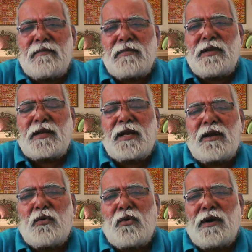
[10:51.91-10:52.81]
It can
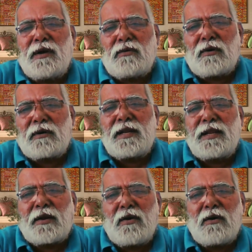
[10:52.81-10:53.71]
go and totally
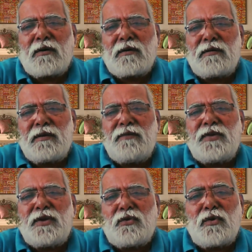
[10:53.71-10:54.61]
wrong if
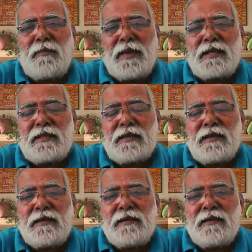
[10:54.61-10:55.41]
you don't make the